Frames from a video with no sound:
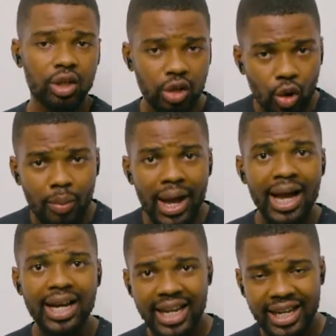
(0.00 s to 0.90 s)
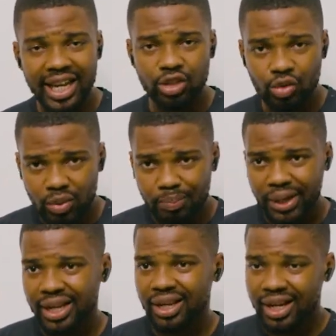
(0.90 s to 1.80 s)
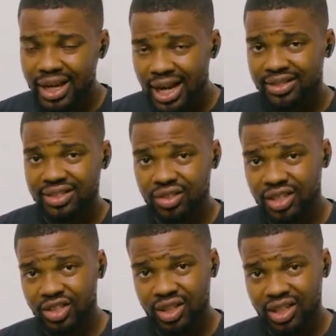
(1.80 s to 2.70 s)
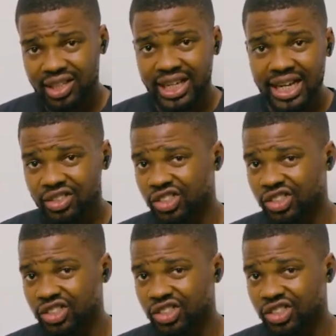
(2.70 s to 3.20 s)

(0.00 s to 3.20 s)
Go back again to repeat the class so that you can get the